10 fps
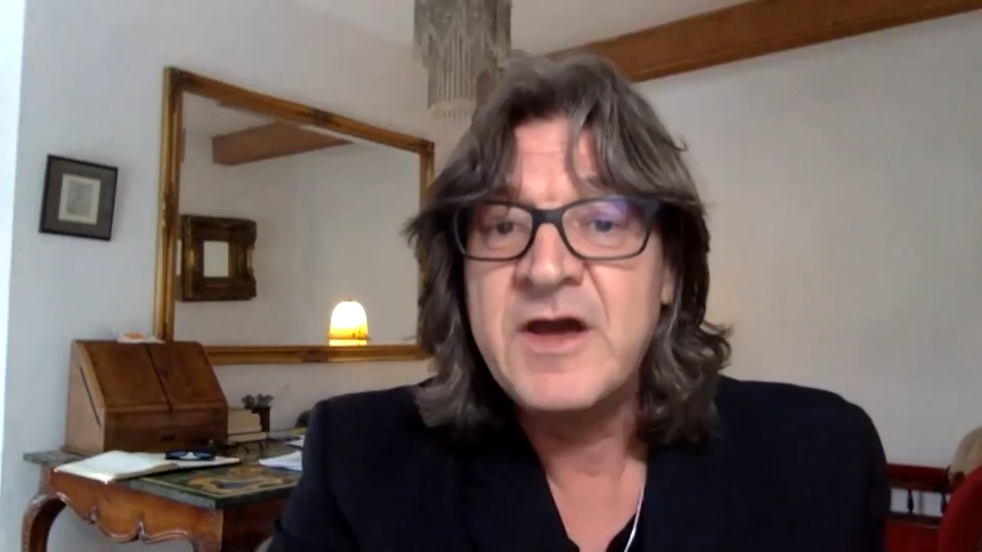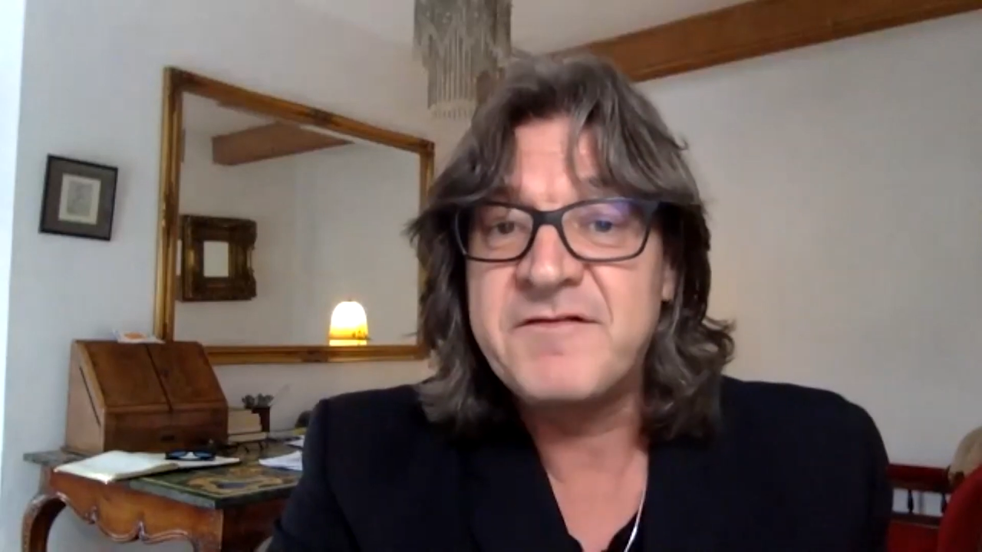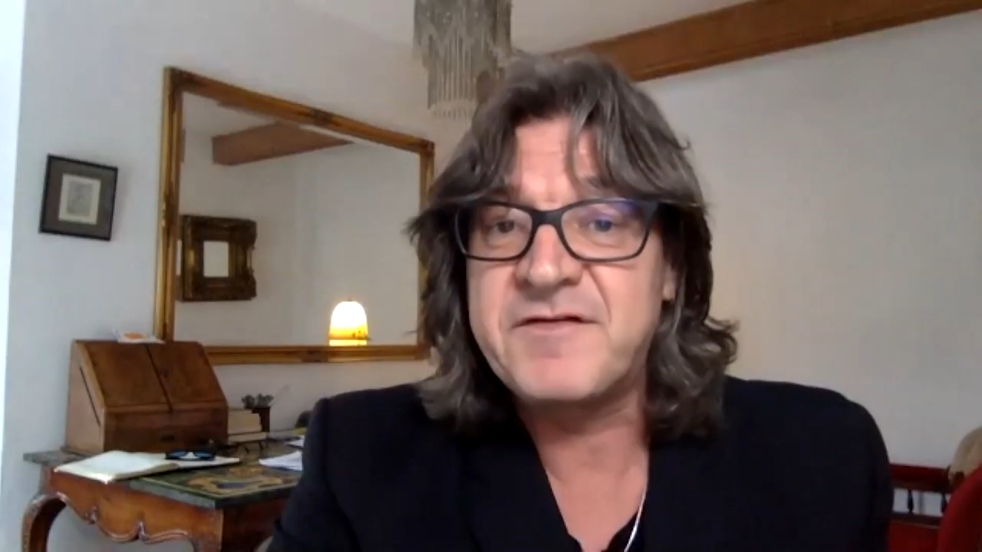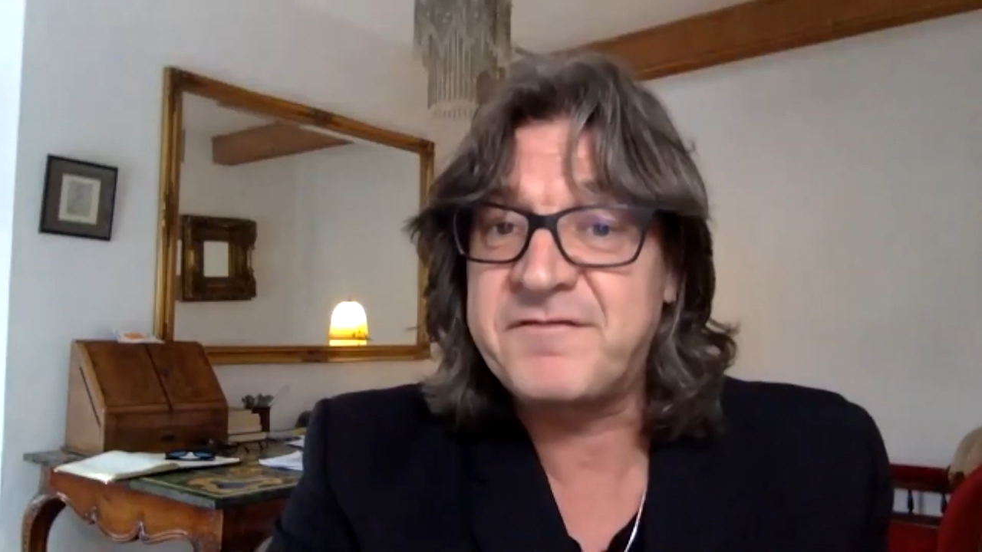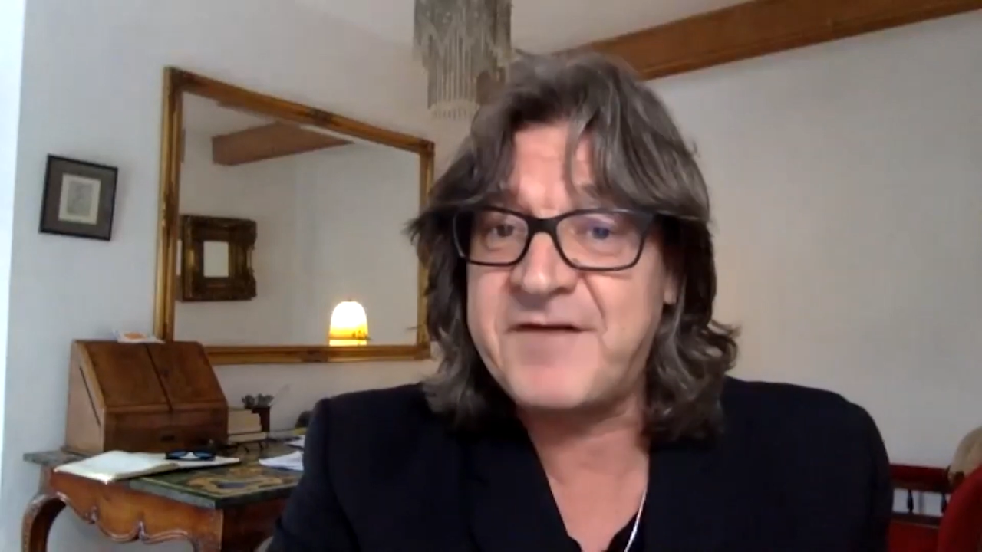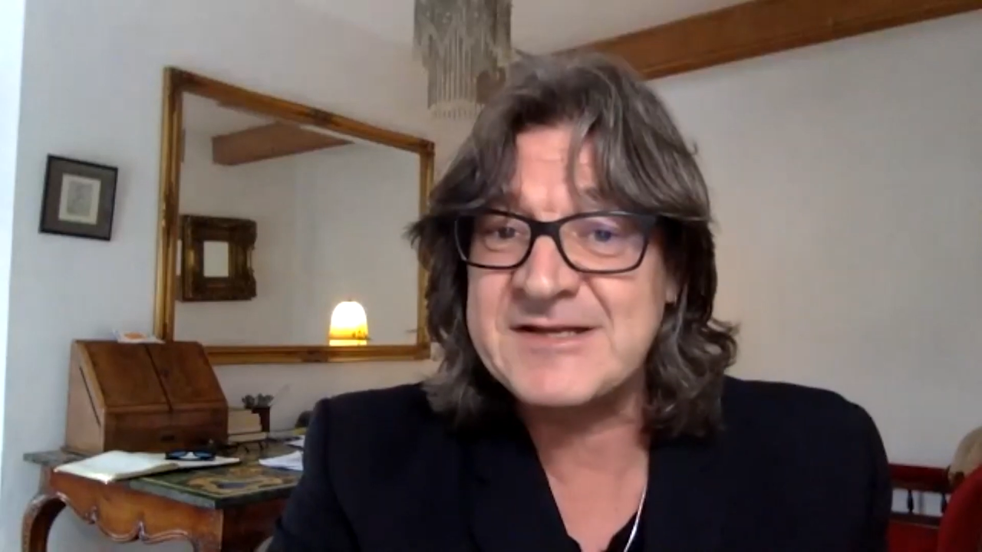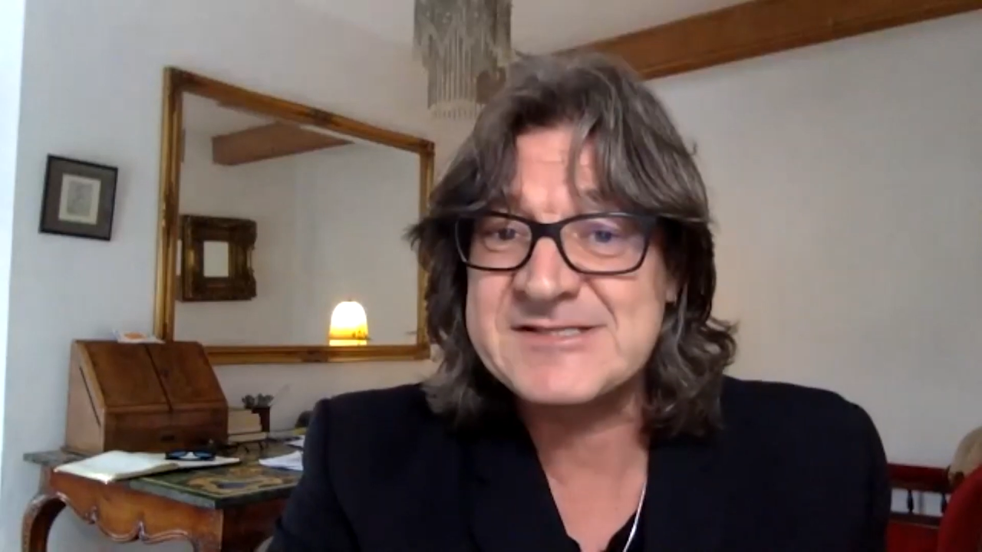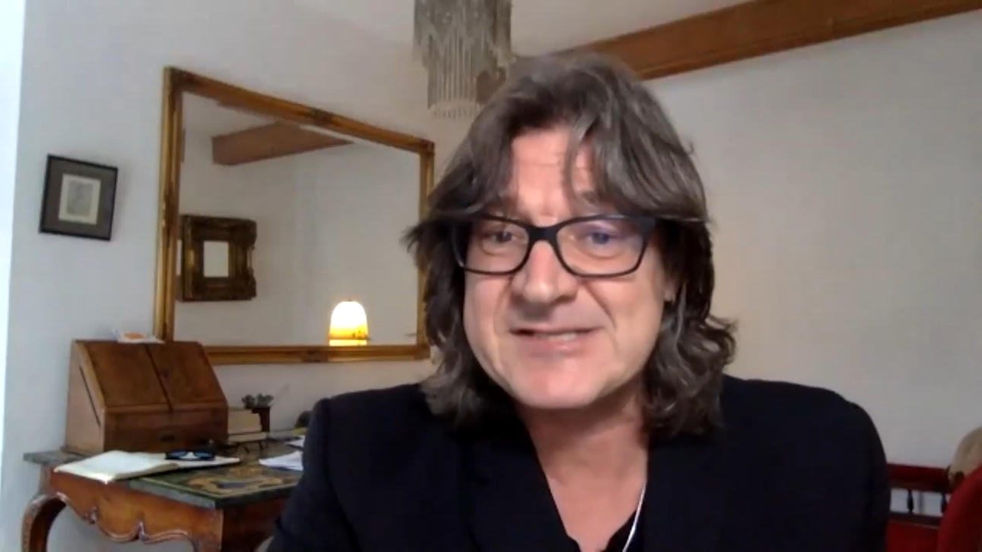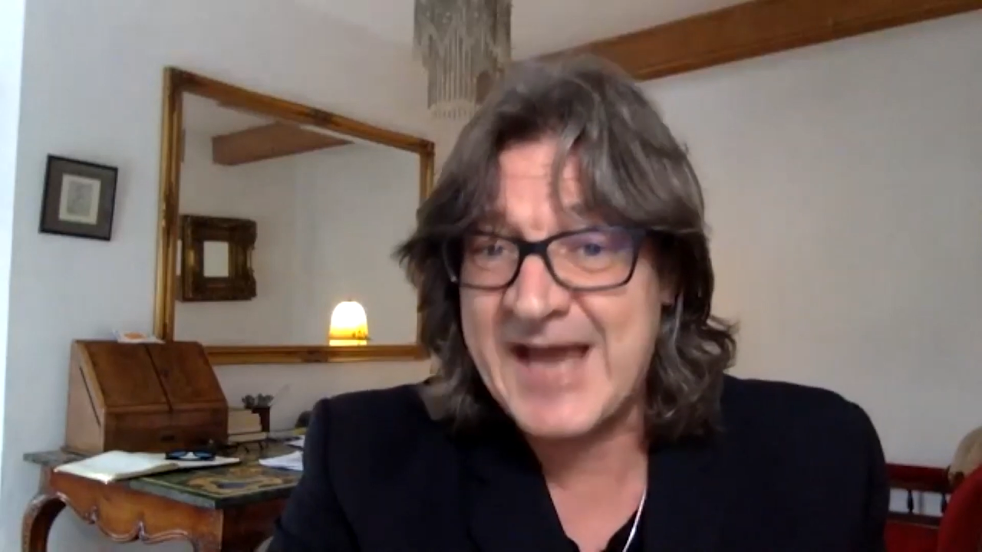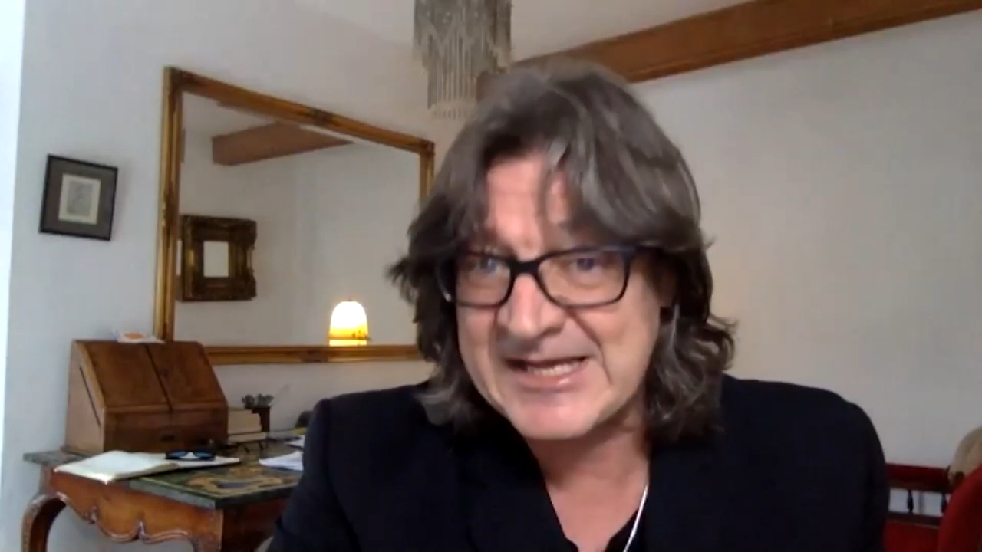for a
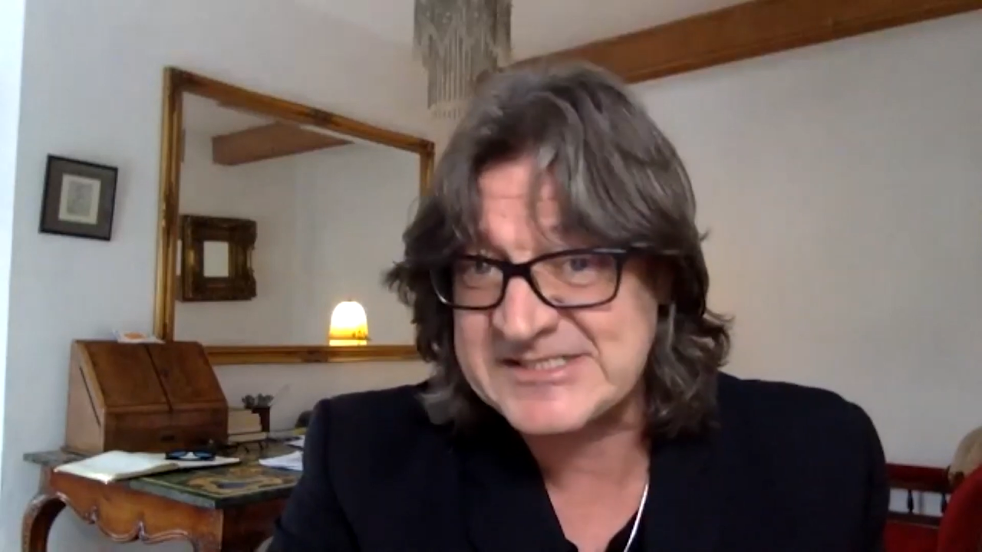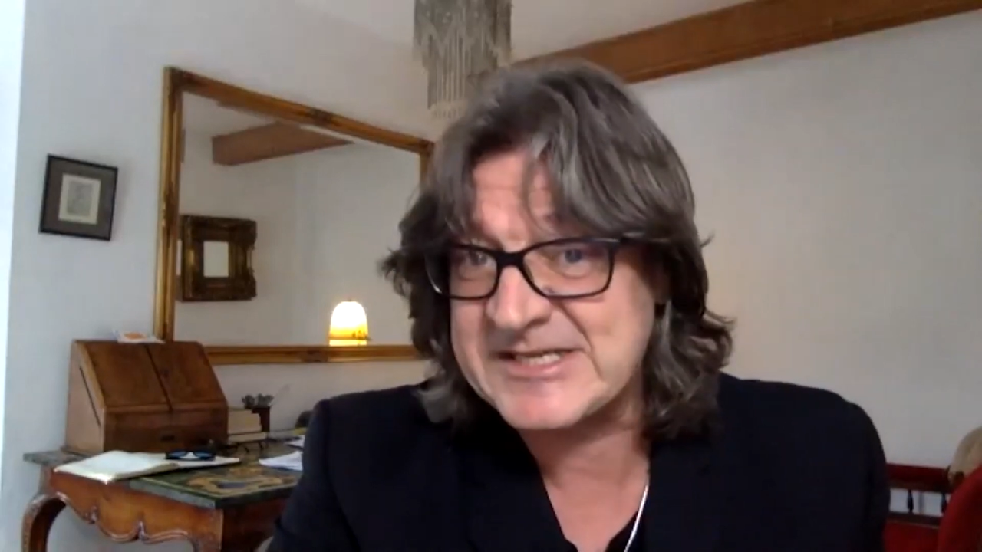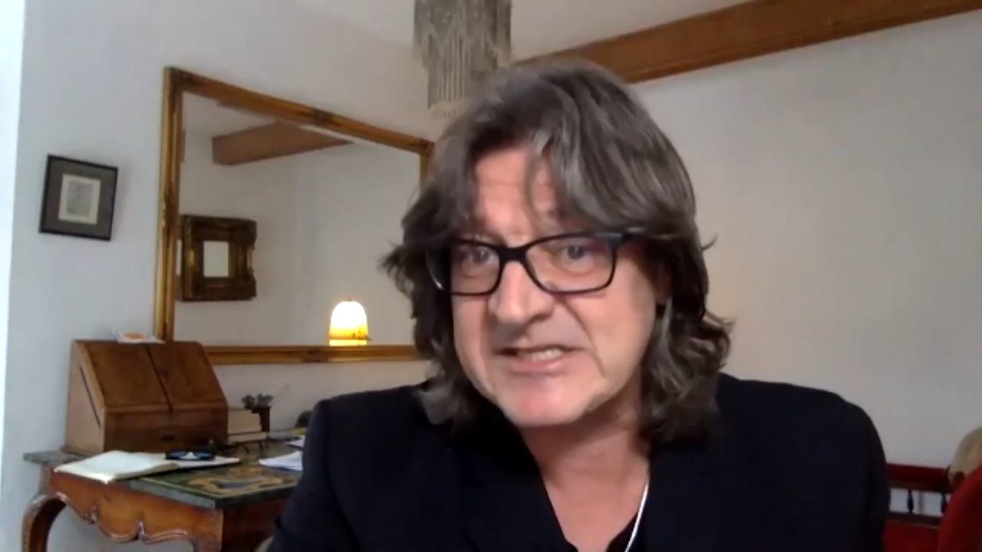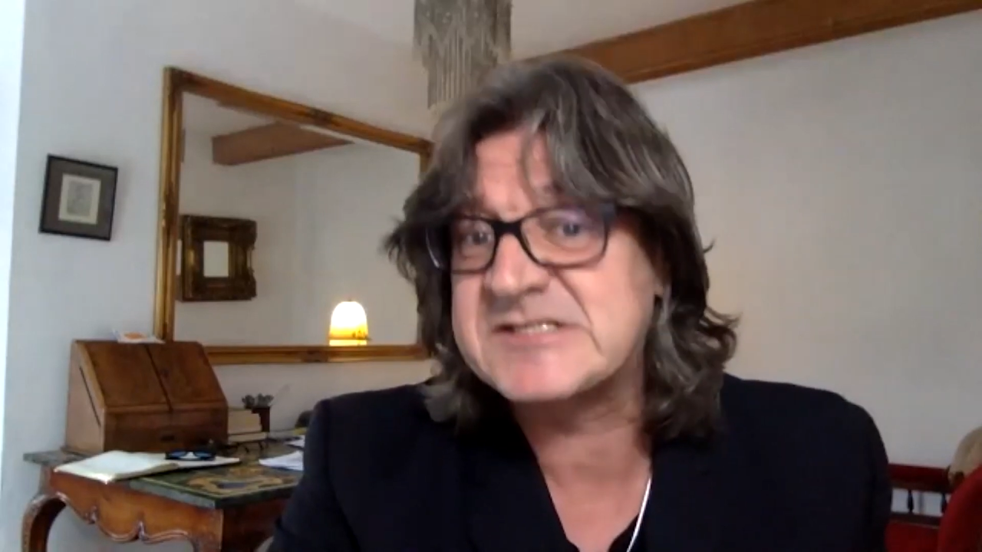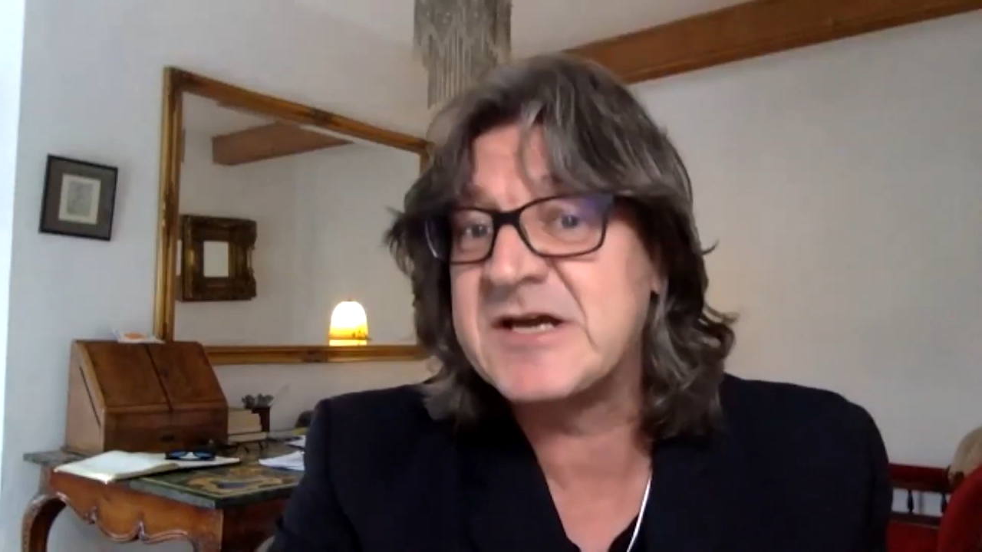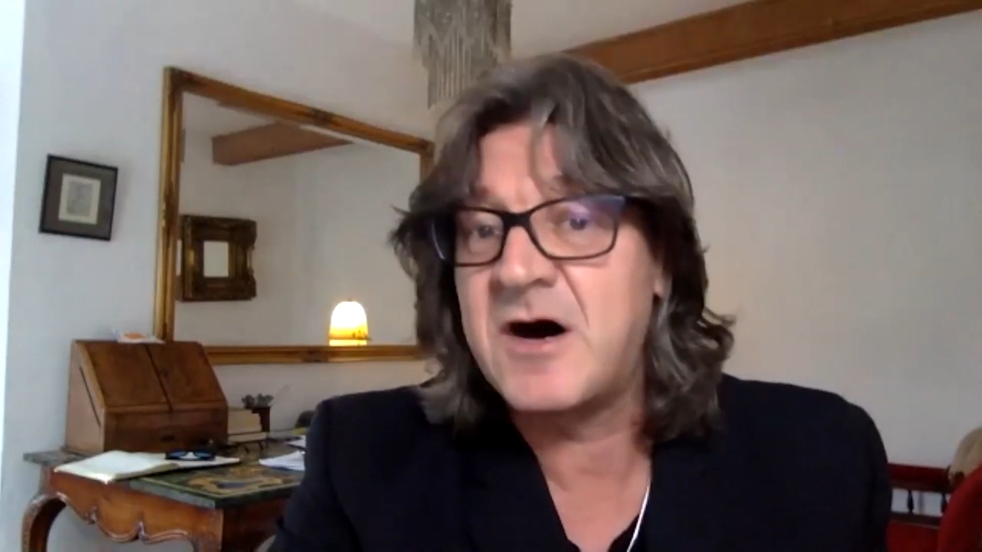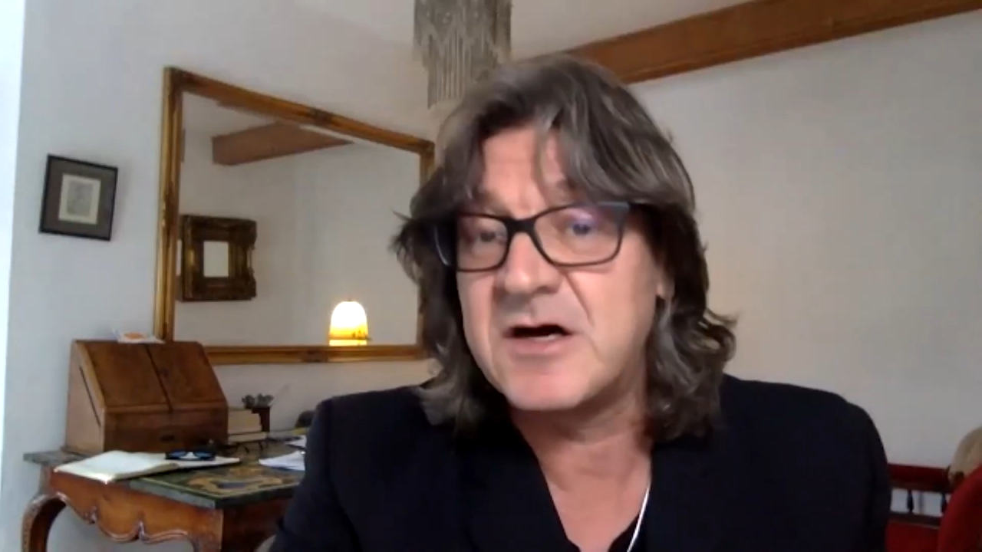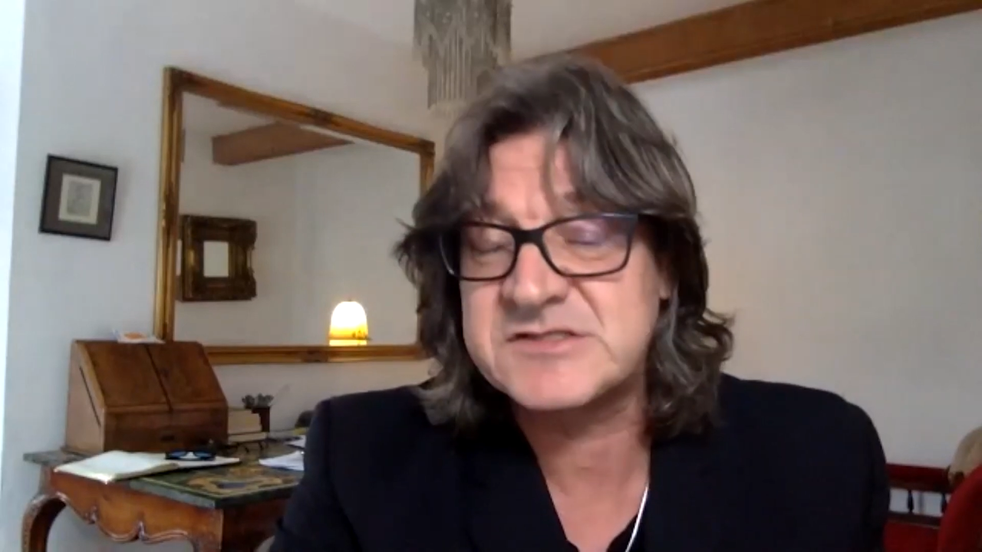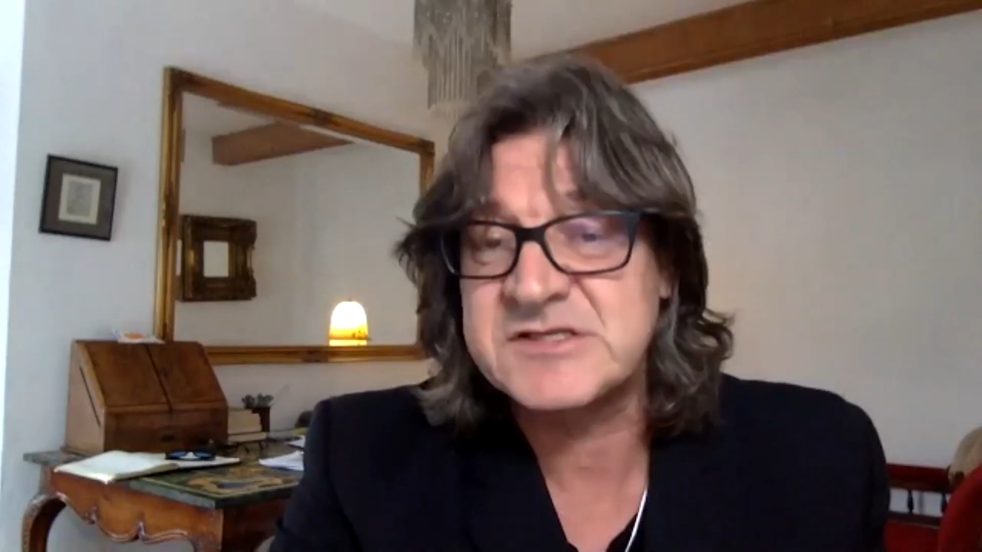fantastic start